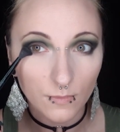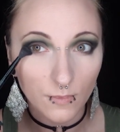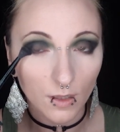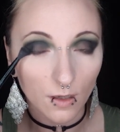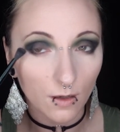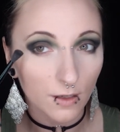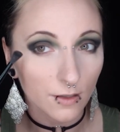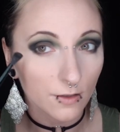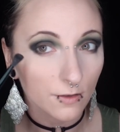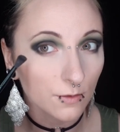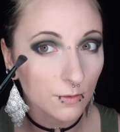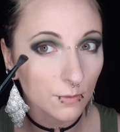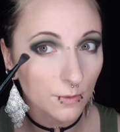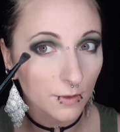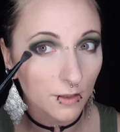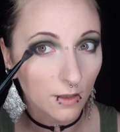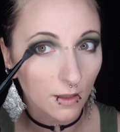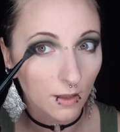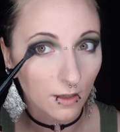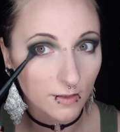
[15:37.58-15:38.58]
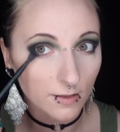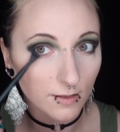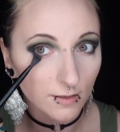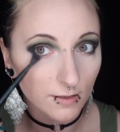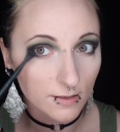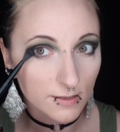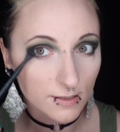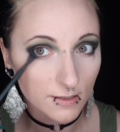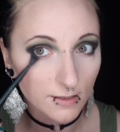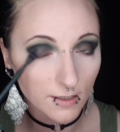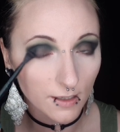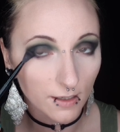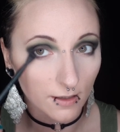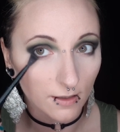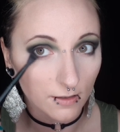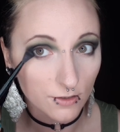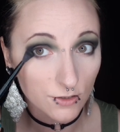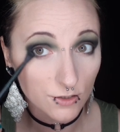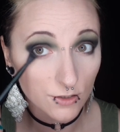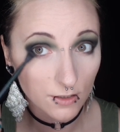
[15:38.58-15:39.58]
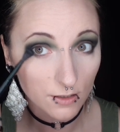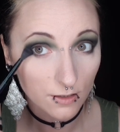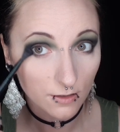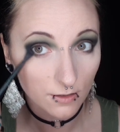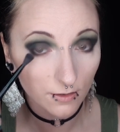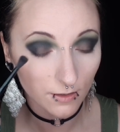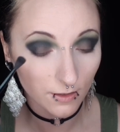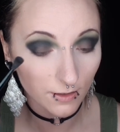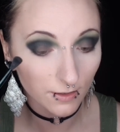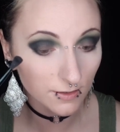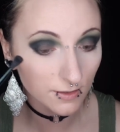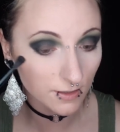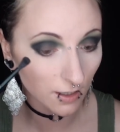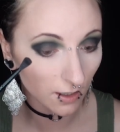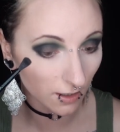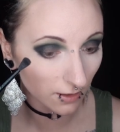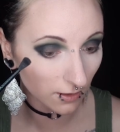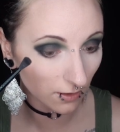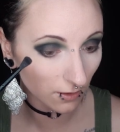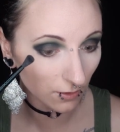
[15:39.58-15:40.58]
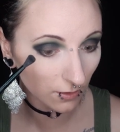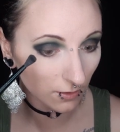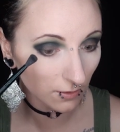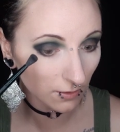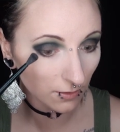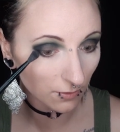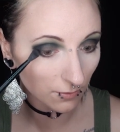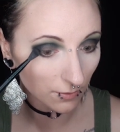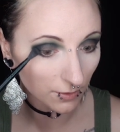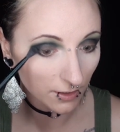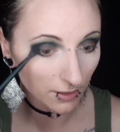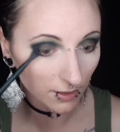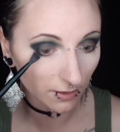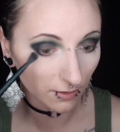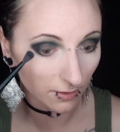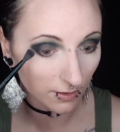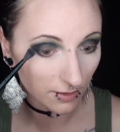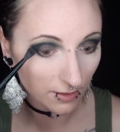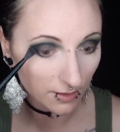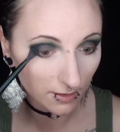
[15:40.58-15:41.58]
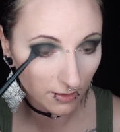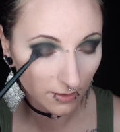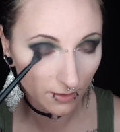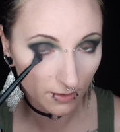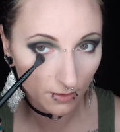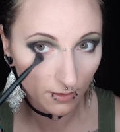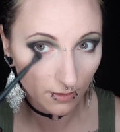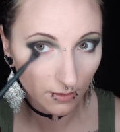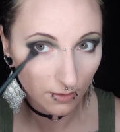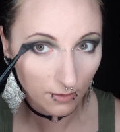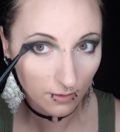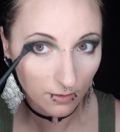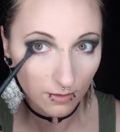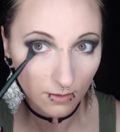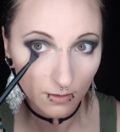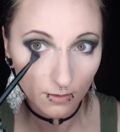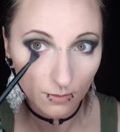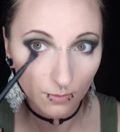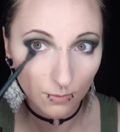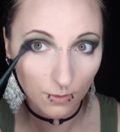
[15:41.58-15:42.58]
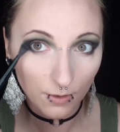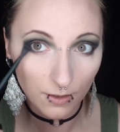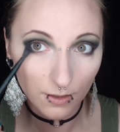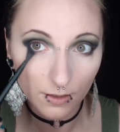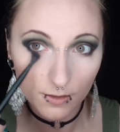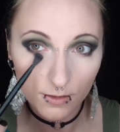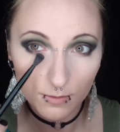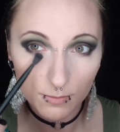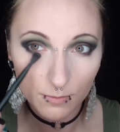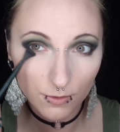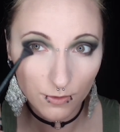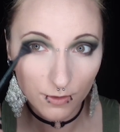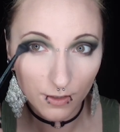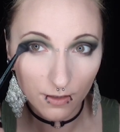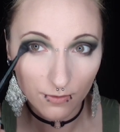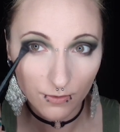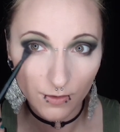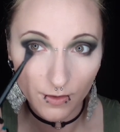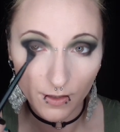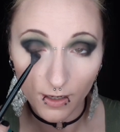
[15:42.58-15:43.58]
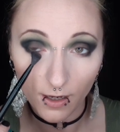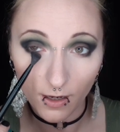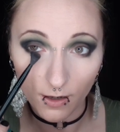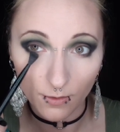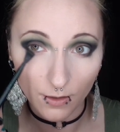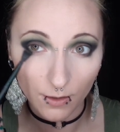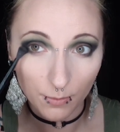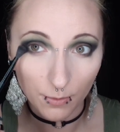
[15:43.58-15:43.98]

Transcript: Now I do realize at this stage, things kind of look a little ridiculous. We're gonna smooth everything out, I